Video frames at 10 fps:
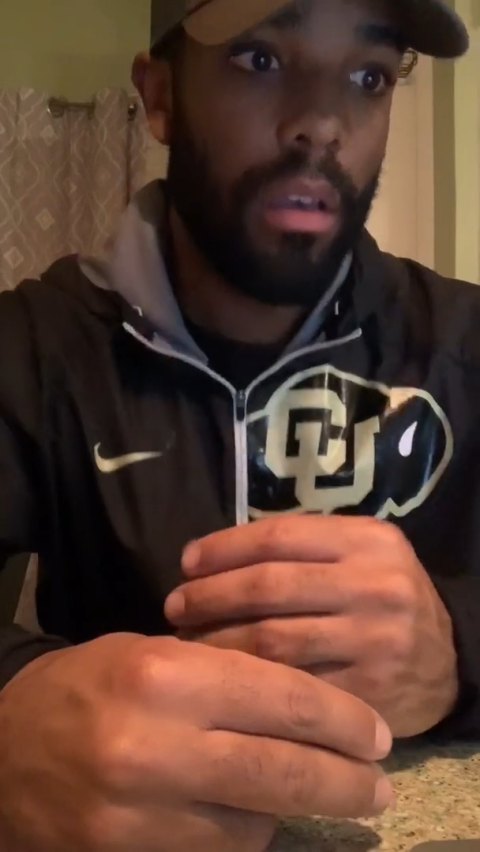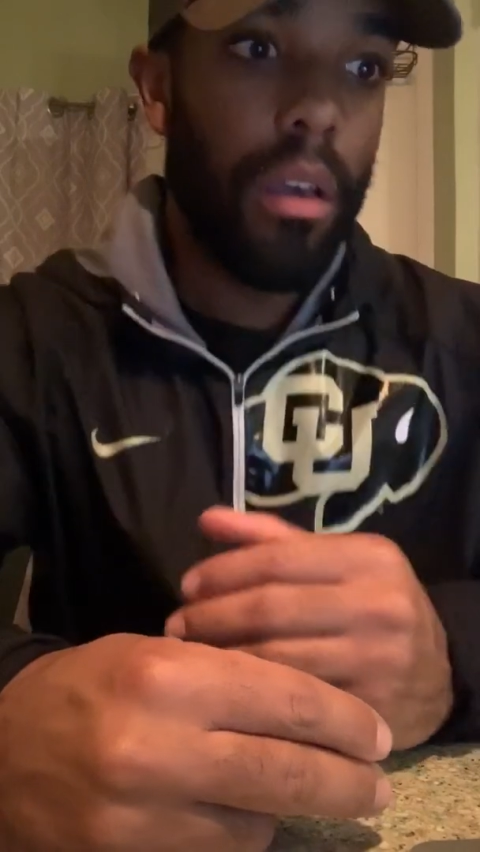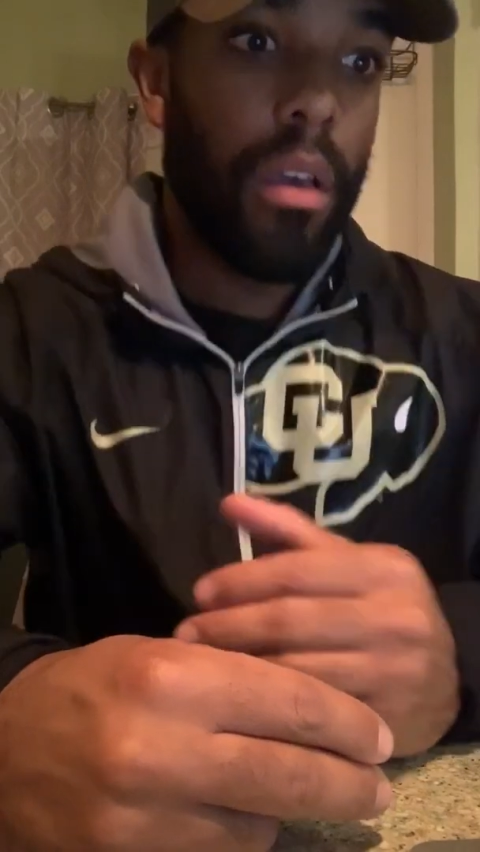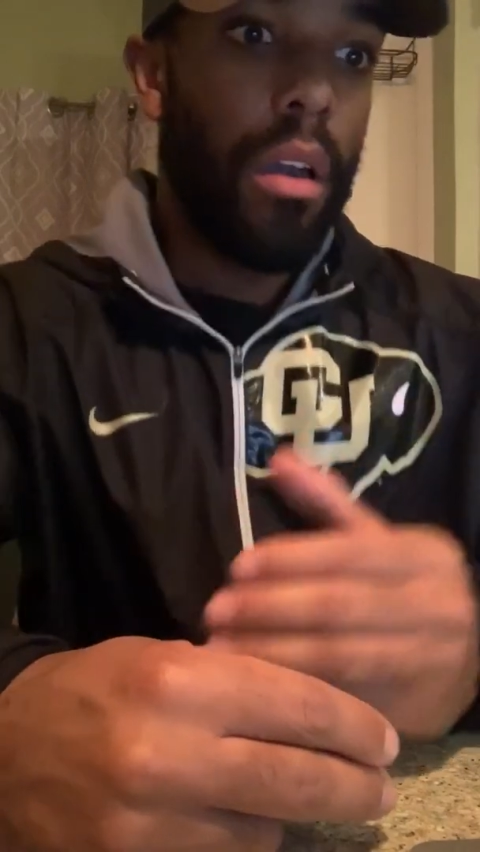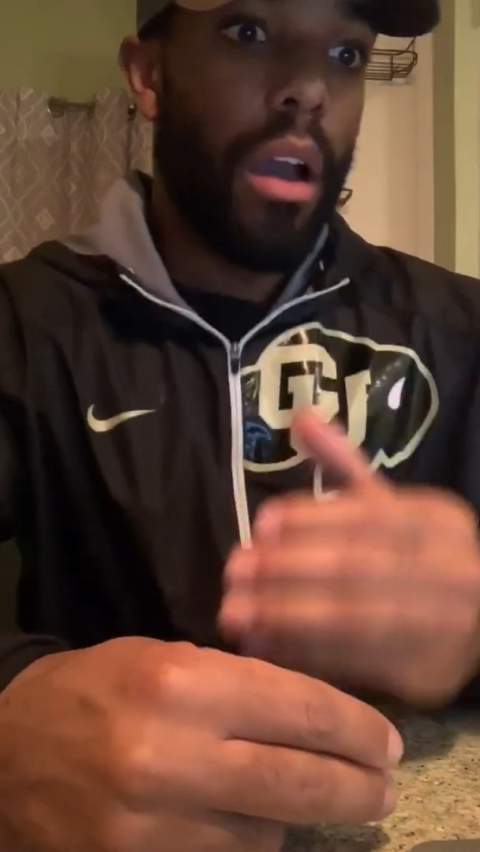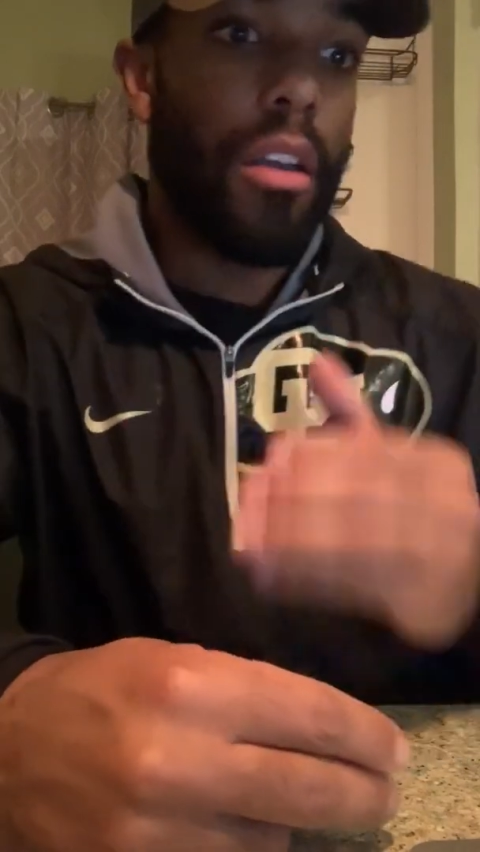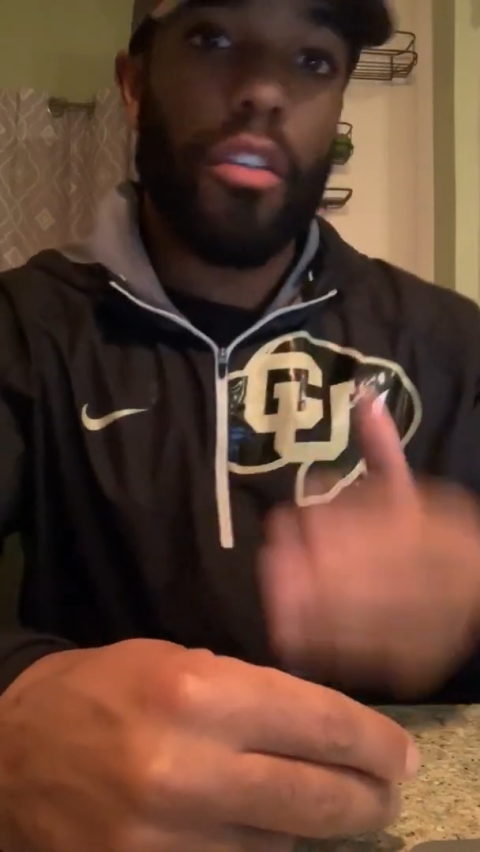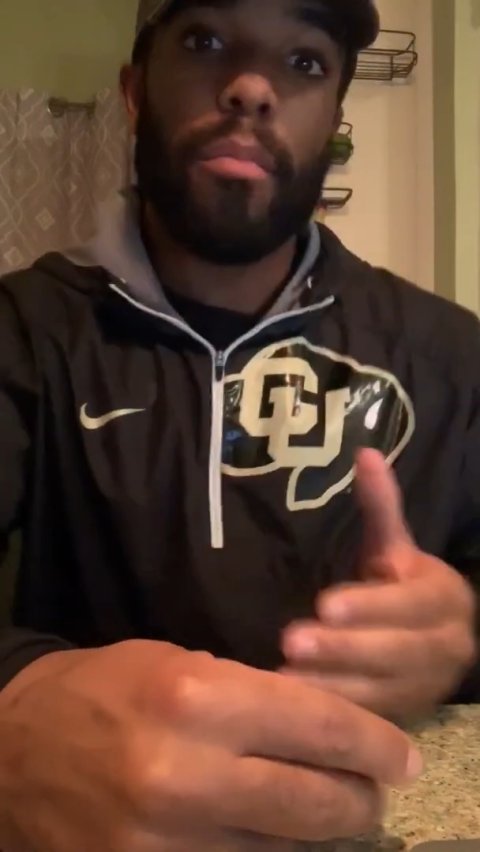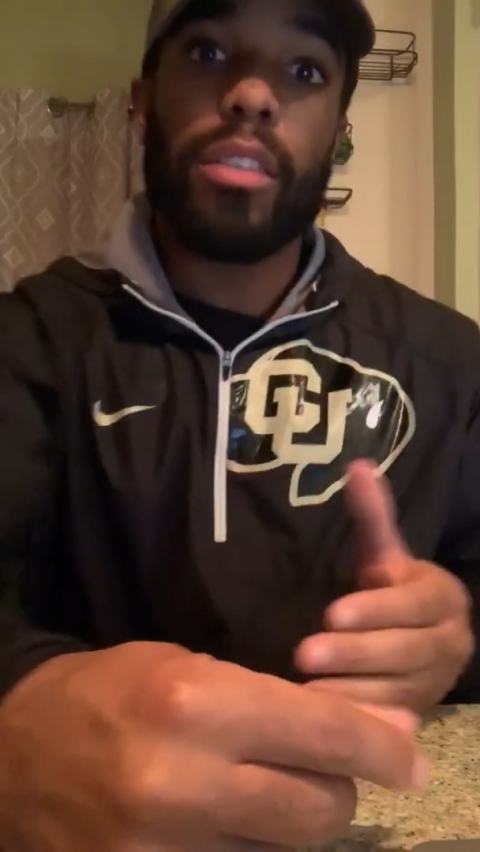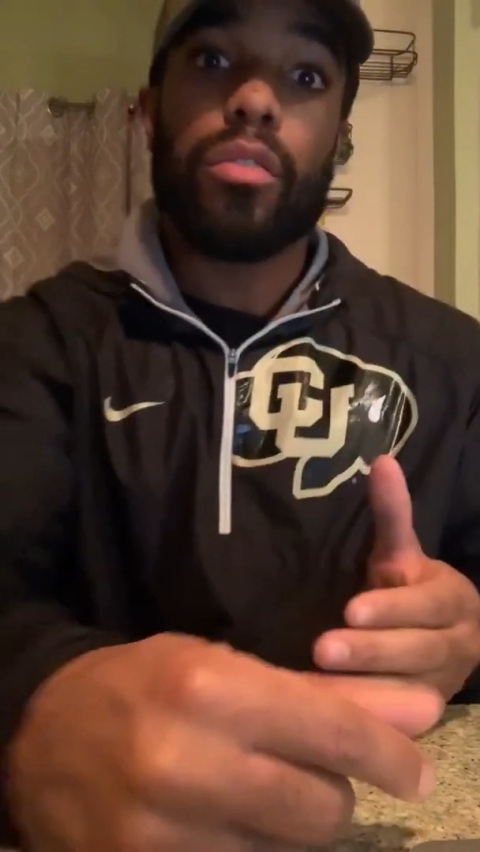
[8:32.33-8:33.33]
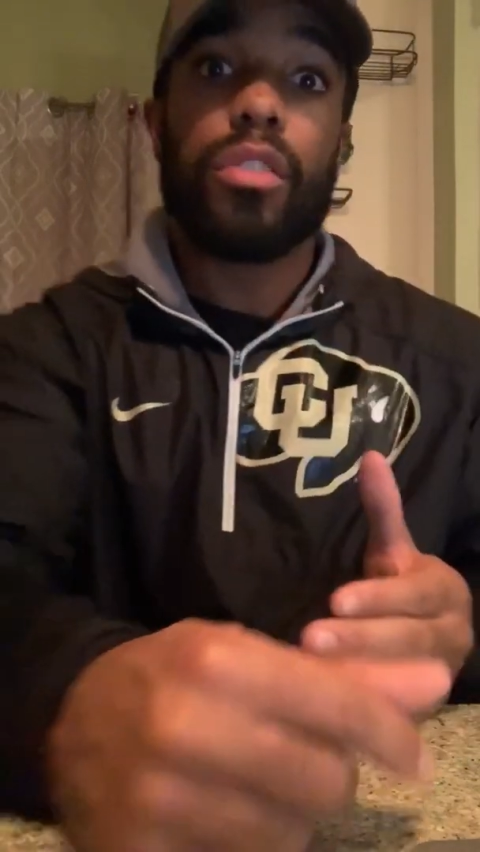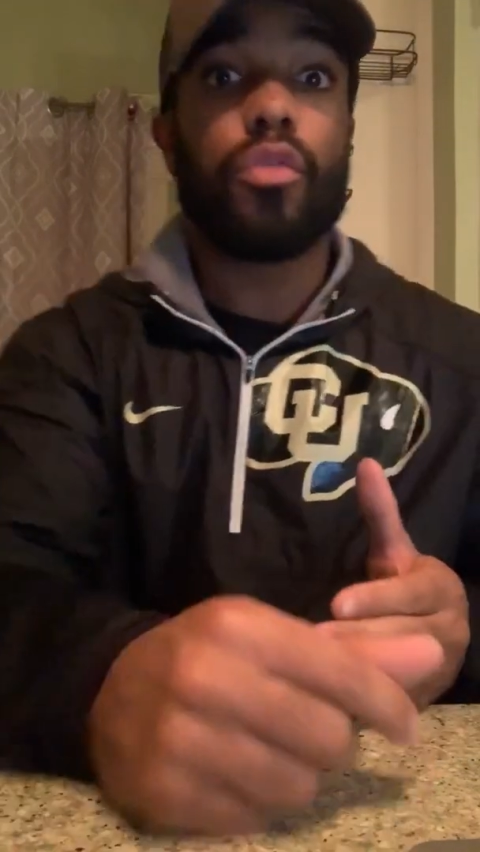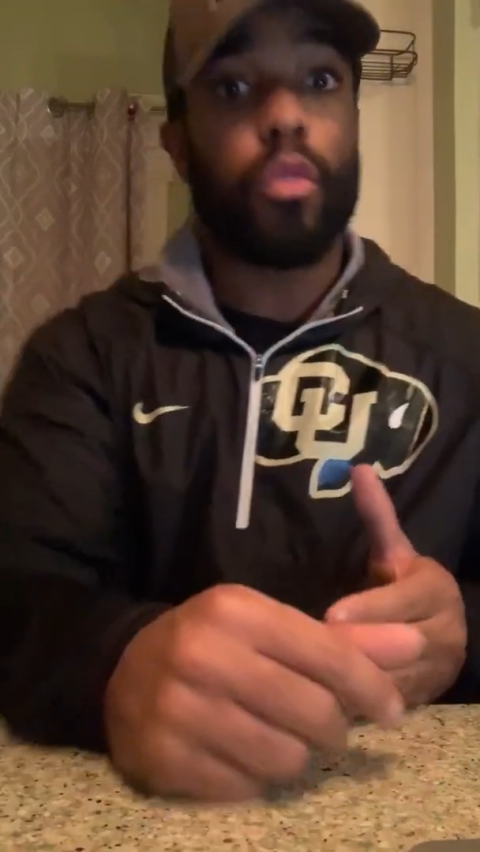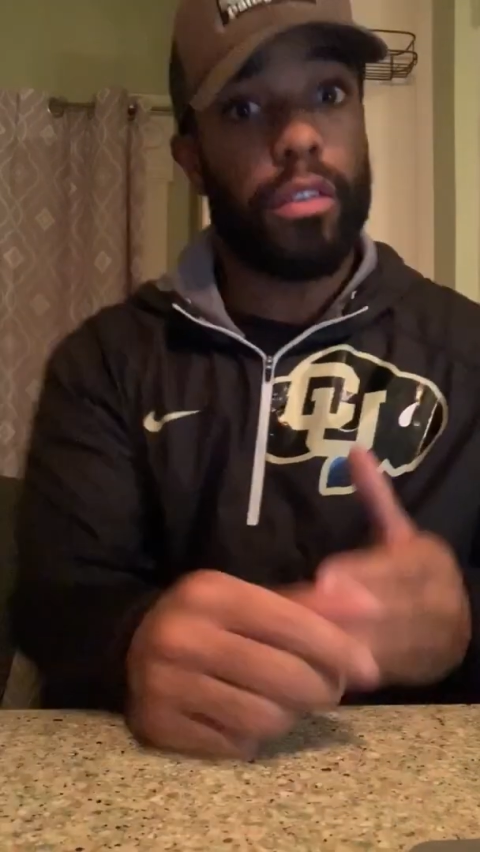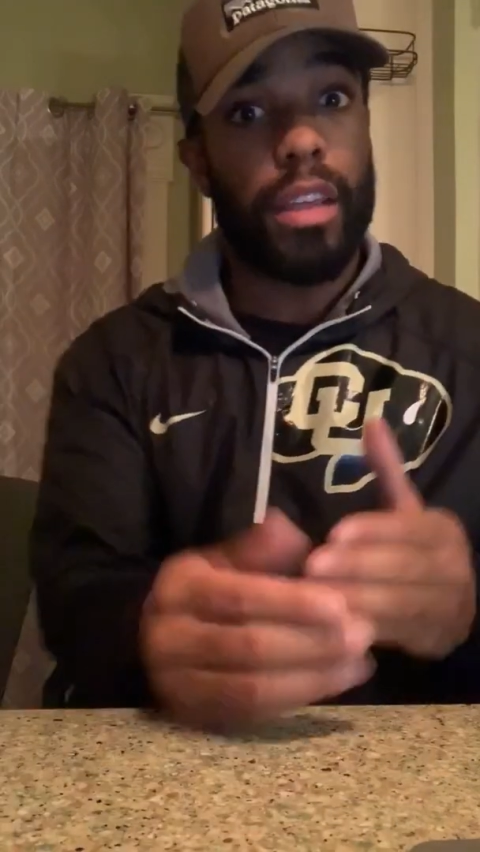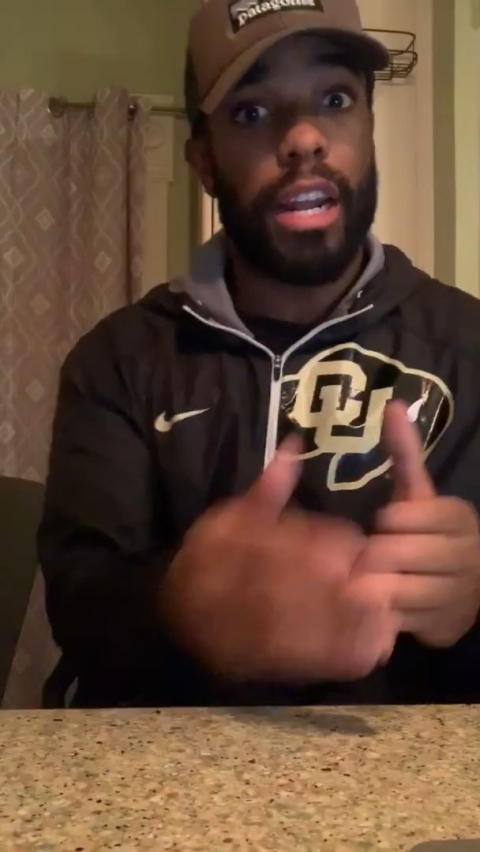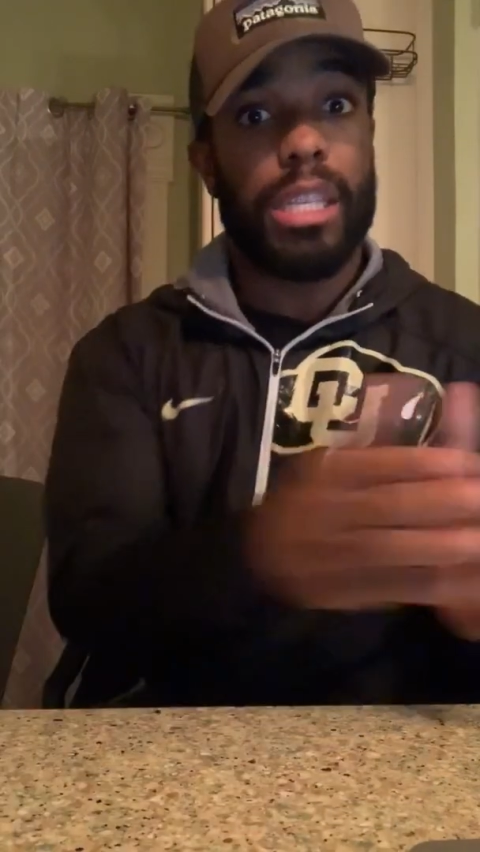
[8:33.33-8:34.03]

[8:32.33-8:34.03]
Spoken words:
Another mental disorder that